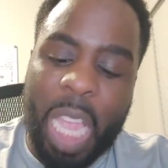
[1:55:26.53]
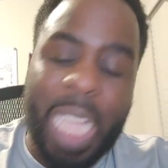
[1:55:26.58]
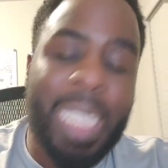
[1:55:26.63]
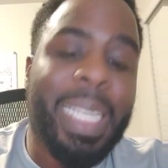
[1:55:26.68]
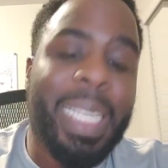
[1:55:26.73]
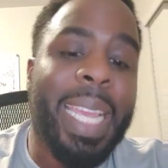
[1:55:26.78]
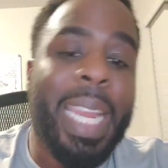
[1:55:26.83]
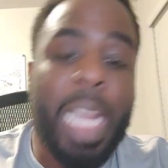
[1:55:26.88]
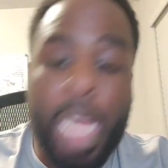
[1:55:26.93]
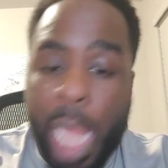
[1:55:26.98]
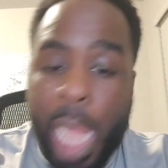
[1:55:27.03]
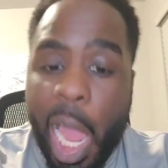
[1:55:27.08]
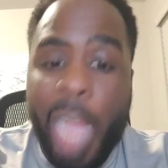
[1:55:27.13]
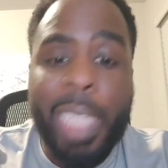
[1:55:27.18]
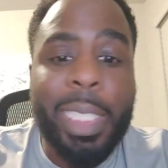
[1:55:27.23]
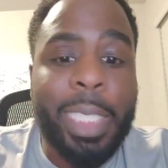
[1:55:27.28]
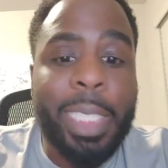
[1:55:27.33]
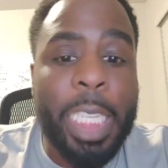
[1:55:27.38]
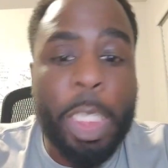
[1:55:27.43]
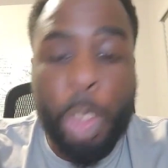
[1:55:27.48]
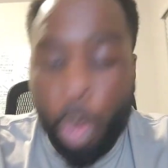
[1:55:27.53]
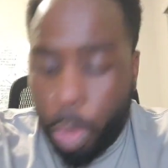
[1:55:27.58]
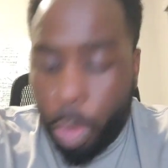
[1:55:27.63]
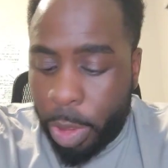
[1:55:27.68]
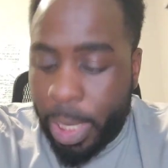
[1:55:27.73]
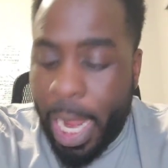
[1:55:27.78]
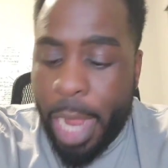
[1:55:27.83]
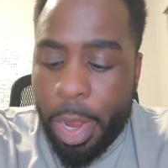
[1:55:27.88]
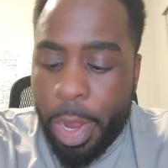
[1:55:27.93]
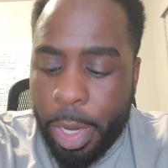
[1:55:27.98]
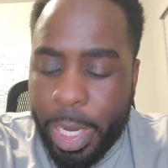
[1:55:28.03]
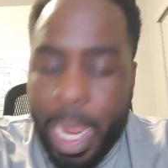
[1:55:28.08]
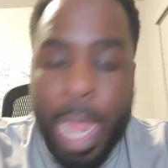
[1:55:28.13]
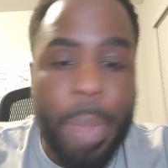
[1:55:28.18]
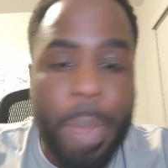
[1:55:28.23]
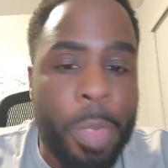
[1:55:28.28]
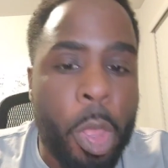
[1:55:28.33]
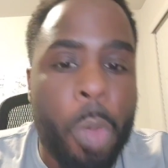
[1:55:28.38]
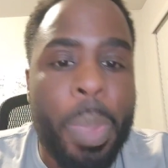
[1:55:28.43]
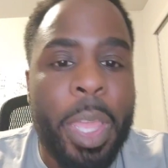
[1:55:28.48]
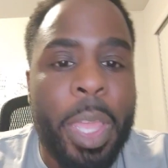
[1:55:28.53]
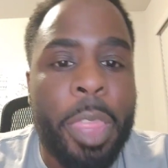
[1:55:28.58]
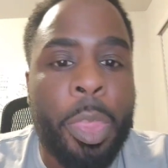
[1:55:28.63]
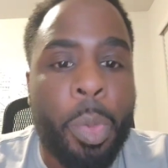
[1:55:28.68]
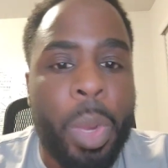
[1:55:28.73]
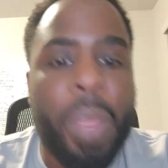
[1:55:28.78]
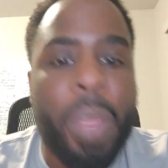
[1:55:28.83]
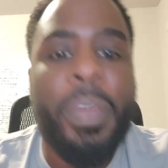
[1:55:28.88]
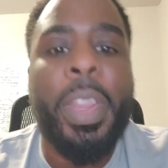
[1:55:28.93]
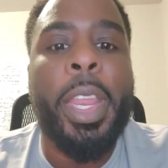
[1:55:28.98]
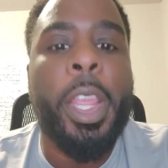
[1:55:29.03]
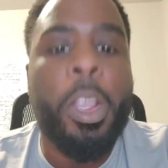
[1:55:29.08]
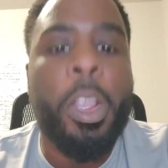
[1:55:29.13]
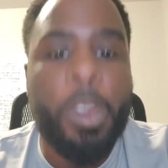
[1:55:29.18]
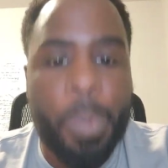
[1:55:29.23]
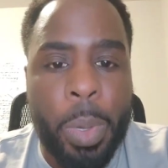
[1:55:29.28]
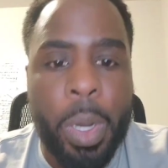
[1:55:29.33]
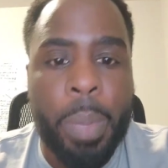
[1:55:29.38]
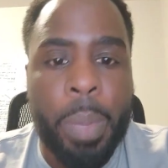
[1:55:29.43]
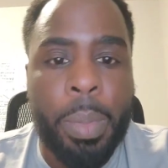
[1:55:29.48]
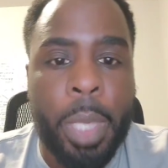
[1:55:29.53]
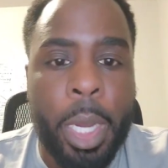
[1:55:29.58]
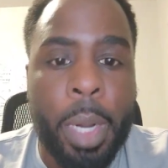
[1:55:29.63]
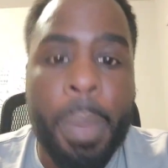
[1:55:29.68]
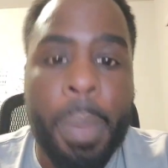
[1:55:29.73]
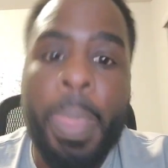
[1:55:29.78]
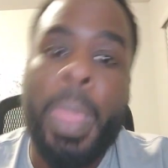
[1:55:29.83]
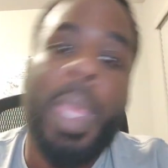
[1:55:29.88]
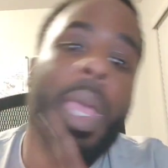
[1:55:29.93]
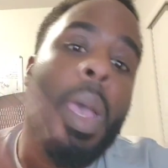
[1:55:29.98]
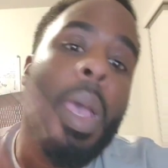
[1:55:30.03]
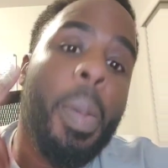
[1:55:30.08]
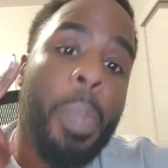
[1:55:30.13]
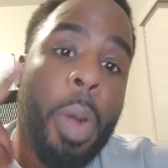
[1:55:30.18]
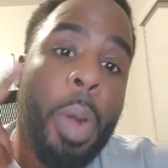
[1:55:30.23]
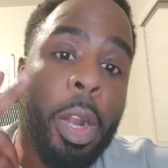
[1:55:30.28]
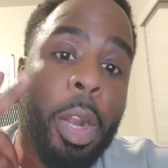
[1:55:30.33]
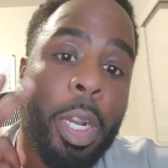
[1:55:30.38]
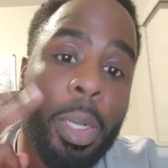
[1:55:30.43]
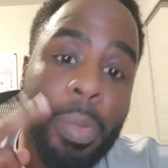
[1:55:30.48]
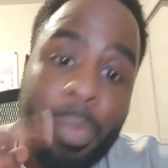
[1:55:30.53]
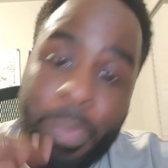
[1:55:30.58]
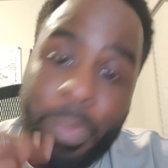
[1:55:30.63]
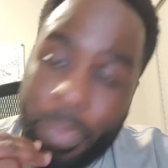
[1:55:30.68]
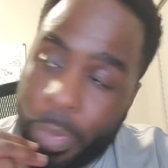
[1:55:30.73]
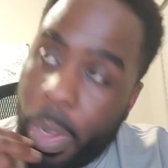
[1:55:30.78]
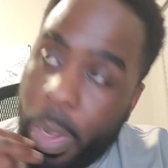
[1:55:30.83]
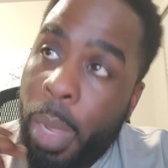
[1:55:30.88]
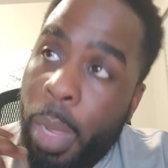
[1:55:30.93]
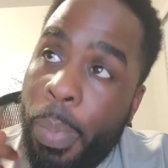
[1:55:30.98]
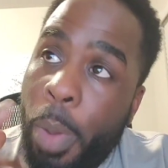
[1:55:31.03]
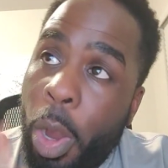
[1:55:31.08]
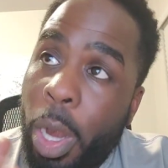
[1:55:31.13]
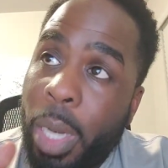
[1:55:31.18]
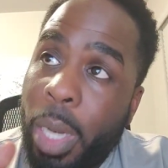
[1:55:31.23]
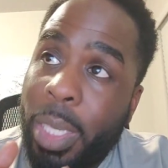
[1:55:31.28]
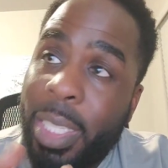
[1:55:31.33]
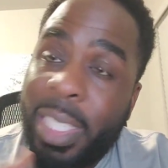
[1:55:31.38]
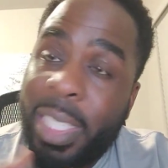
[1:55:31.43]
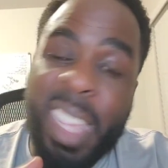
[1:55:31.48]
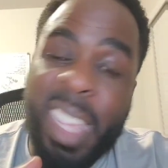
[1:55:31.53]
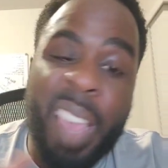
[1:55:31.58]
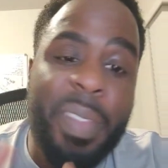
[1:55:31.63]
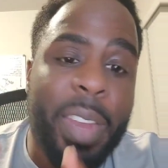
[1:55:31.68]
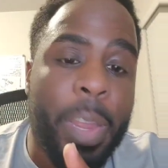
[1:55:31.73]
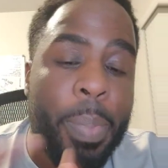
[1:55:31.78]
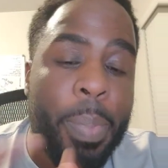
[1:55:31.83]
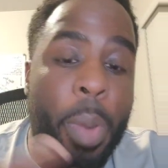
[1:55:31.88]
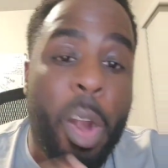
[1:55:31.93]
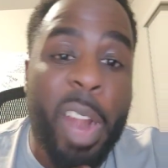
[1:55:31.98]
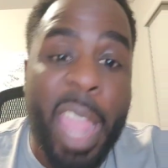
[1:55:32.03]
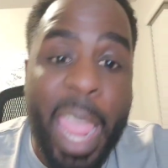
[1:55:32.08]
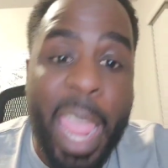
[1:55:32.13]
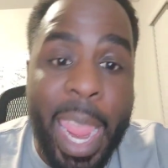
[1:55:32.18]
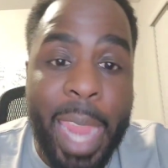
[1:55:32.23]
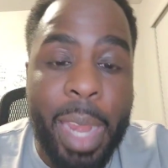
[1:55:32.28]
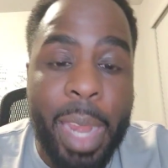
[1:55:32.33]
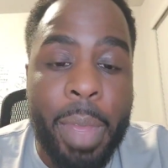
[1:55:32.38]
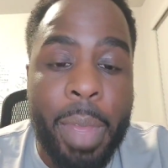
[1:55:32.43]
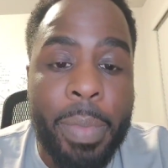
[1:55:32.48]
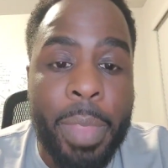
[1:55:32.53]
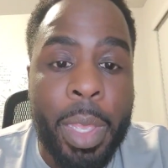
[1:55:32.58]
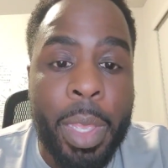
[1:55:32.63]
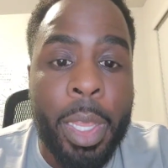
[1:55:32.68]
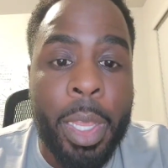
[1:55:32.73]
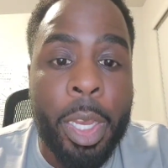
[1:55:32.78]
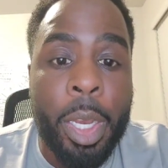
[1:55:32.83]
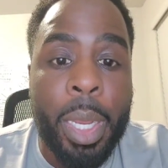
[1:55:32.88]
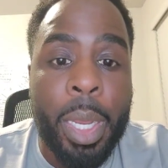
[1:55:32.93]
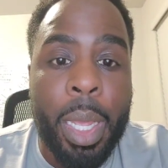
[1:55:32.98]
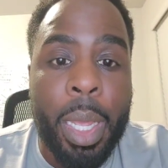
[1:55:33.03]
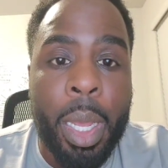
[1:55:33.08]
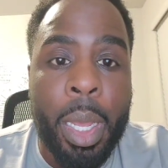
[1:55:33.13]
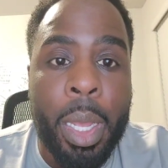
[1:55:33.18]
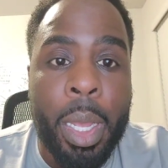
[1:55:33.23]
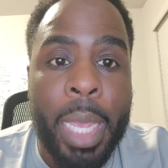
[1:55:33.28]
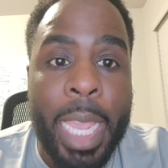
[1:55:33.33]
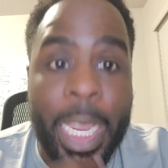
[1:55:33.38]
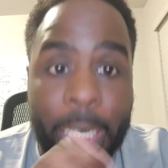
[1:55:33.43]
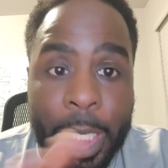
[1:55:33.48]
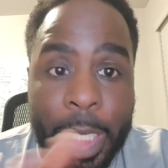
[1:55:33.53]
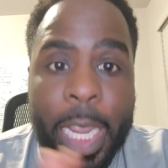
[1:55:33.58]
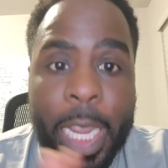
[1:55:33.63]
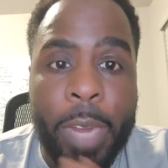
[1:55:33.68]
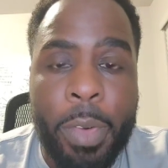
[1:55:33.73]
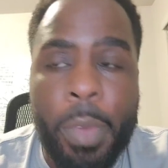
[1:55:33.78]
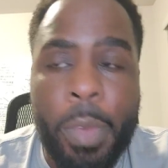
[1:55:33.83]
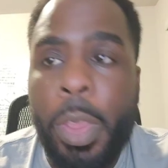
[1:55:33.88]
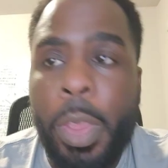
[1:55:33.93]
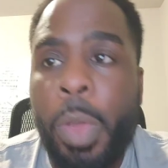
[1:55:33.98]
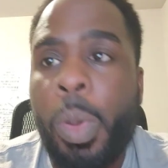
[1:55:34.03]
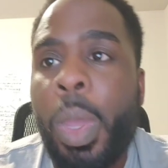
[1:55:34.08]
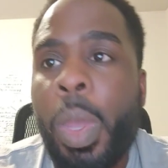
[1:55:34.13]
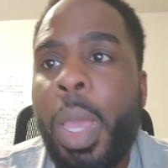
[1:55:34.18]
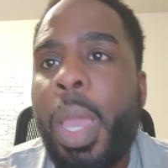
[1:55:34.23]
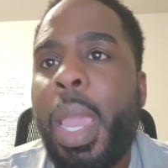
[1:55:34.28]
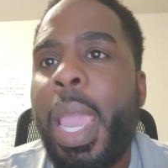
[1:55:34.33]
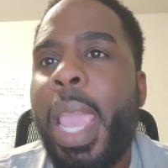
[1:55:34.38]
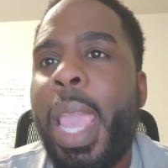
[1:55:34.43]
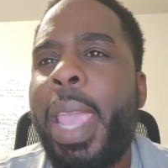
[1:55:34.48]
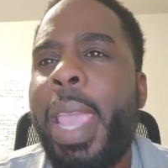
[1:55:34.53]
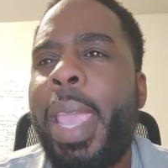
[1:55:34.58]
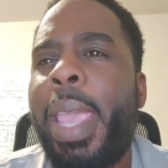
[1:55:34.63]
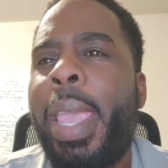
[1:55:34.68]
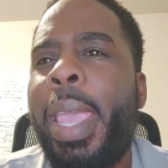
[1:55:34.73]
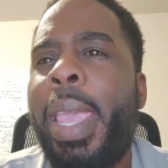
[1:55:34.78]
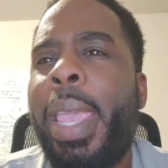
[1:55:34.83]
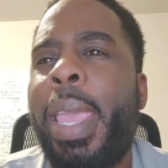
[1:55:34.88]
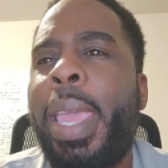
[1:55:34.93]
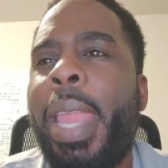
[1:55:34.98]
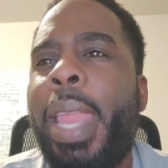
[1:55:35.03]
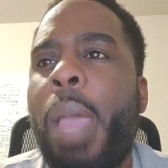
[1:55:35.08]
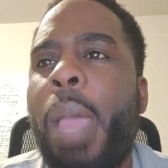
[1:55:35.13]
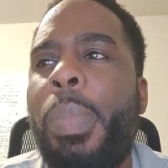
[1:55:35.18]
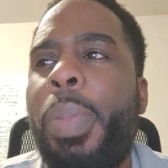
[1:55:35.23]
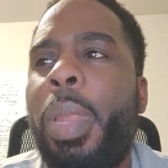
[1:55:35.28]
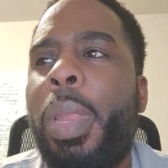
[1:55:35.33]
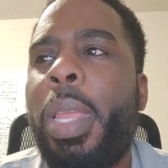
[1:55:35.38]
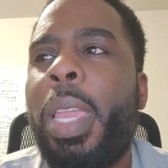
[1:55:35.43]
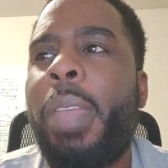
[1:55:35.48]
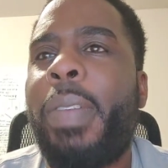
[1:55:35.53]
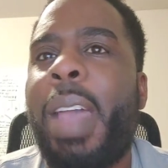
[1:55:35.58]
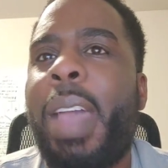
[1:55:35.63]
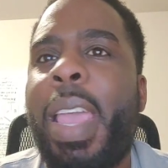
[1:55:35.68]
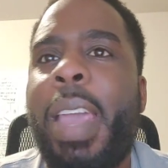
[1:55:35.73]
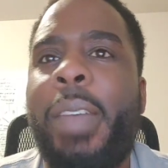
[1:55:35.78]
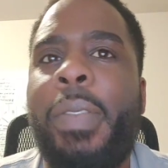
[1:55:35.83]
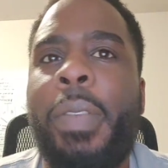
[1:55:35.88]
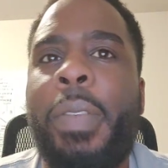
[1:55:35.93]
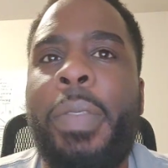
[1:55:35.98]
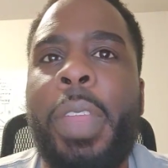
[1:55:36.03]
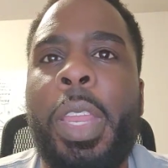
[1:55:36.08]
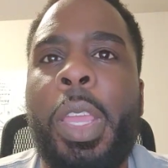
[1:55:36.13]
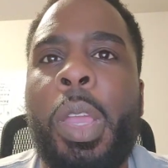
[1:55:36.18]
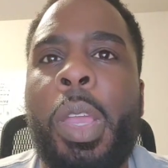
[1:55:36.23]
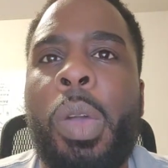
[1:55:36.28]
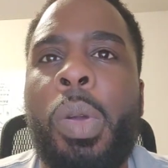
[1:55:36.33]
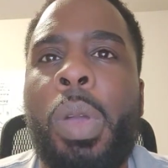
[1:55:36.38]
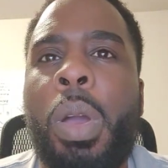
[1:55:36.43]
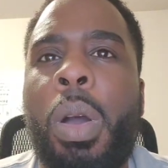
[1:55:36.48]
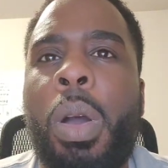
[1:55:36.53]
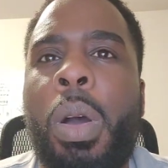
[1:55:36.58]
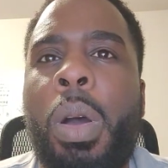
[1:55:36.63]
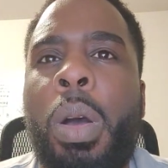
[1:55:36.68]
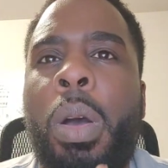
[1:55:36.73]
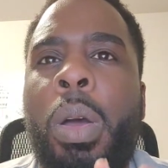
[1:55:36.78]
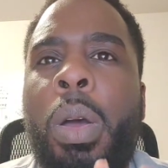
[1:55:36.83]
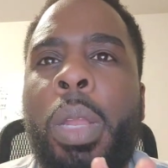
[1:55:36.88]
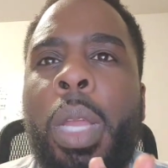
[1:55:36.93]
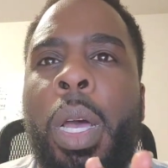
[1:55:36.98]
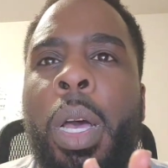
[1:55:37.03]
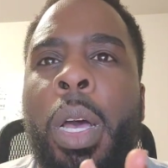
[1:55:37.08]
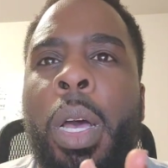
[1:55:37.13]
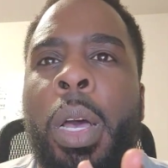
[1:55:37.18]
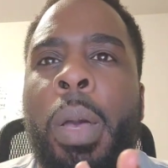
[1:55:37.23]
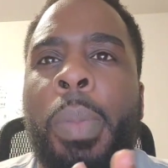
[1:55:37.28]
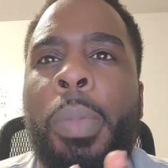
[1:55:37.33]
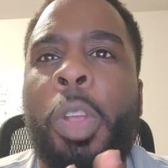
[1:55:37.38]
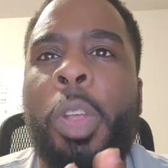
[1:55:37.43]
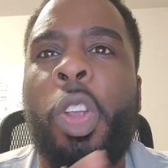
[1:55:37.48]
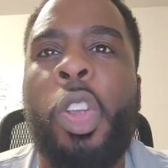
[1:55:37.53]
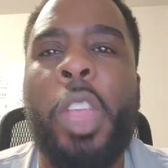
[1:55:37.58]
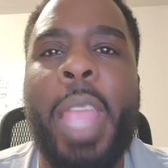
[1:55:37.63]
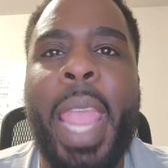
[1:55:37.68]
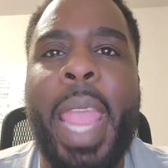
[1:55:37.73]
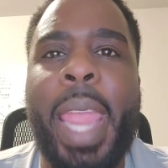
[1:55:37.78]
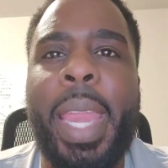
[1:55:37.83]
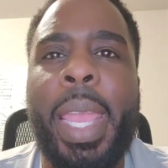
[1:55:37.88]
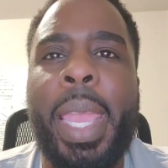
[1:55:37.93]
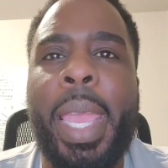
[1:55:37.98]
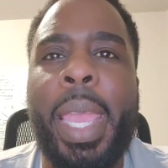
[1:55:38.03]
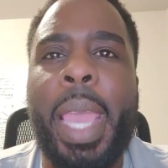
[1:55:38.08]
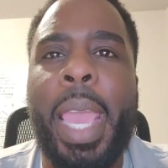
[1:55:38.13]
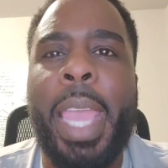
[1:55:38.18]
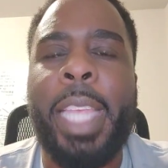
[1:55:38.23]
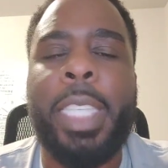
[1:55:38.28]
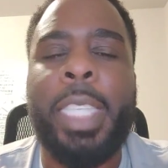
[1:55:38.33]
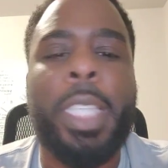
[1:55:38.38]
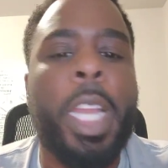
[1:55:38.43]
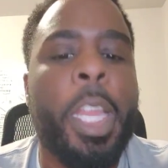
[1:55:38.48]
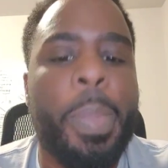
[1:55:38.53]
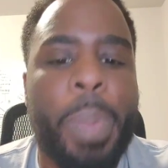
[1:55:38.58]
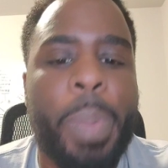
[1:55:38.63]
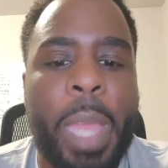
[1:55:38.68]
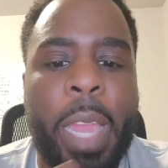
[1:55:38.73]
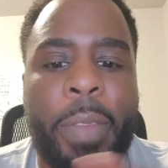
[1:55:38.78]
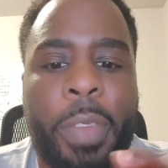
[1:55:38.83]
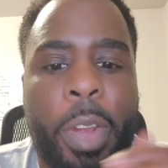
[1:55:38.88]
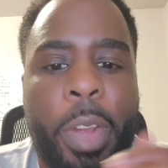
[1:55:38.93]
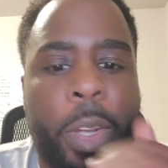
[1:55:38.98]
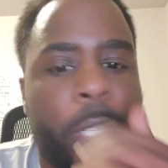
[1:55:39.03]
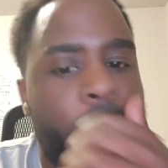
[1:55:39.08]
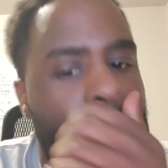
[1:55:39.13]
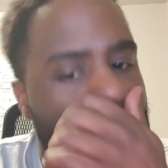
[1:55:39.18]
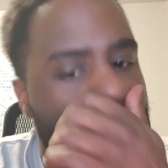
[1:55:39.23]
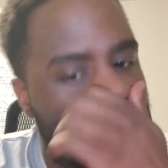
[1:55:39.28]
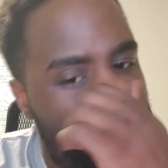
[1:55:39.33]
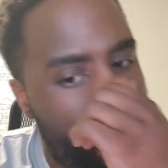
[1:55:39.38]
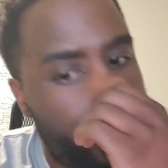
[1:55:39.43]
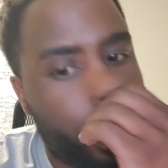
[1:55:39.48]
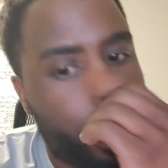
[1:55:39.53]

10 o'clock Central Standard Time, there'll be 3 videos put up there. Part 7 and part 8 of the NGN review. And I believe I have a video called Creating a Study Plan for Yourself.